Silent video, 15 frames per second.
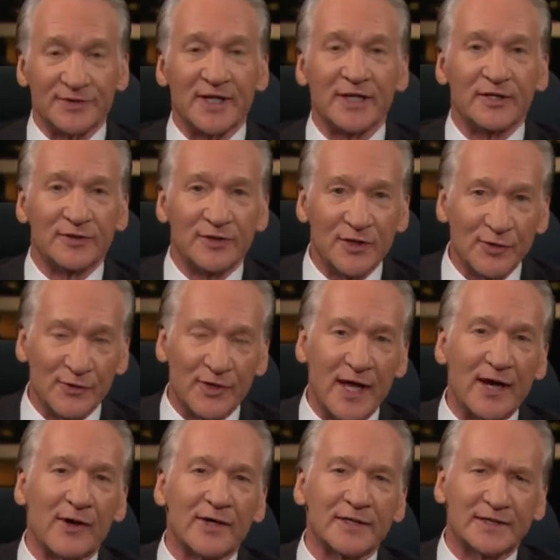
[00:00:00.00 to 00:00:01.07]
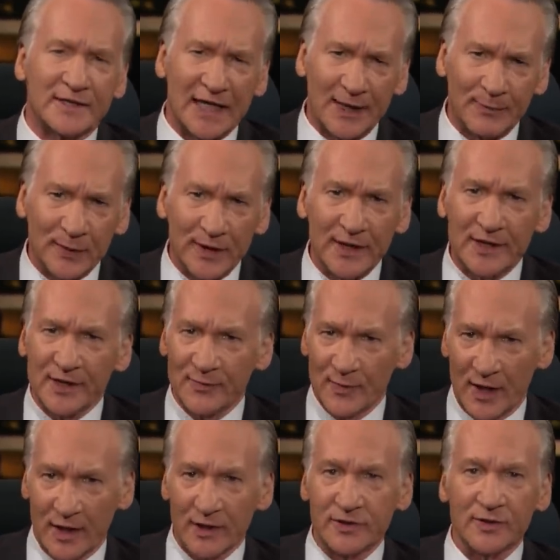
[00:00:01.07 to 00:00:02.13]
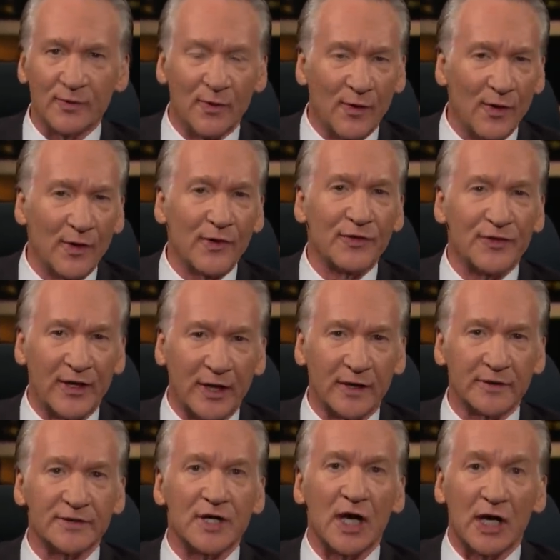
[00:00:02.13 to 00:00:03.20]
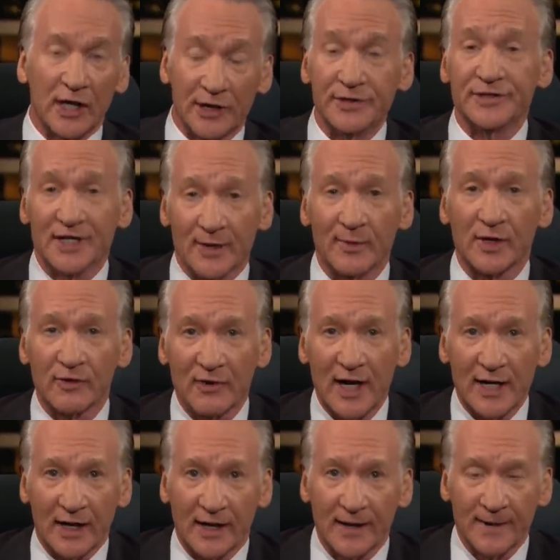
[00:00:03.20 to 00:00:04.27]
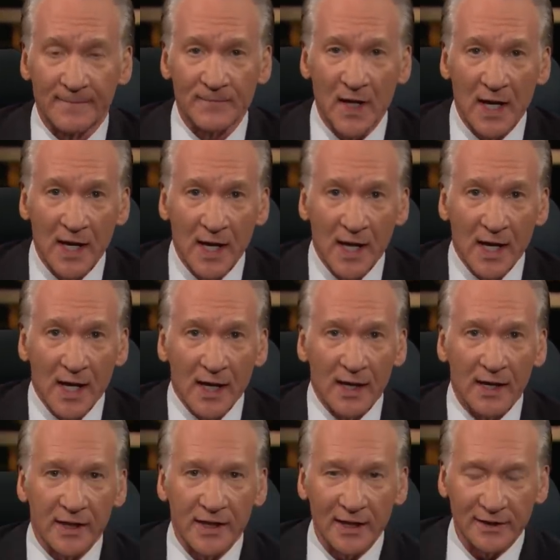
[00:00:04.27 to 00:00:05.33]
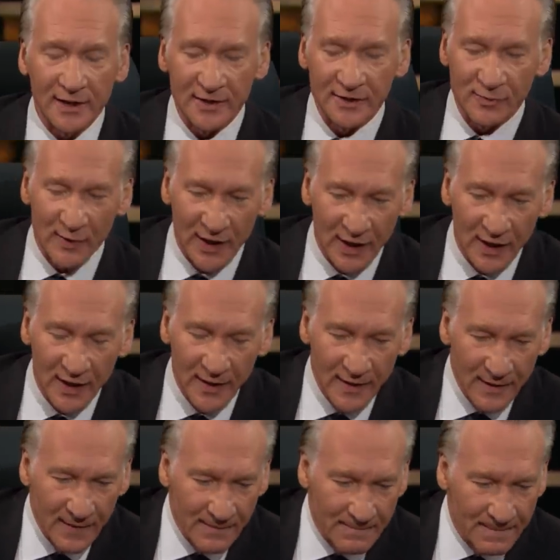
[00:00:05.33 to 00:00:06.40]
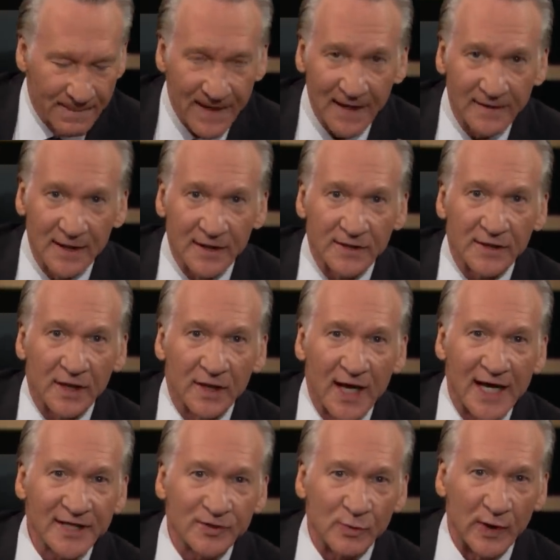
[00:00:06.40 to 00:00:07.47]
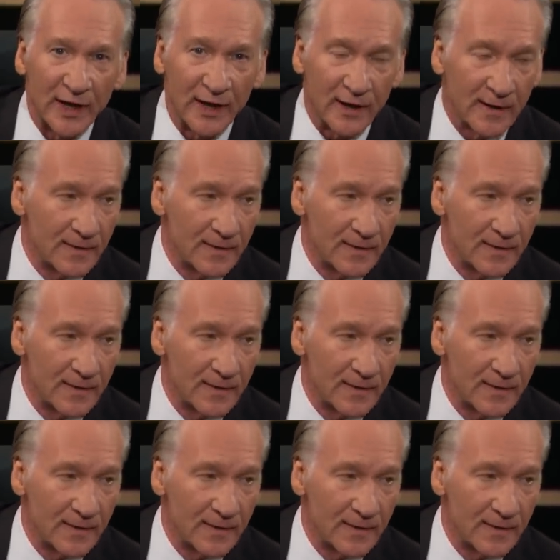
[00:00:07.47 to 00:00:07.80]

They do. They are deeply committed to all things undemocratic. Get this. Last week,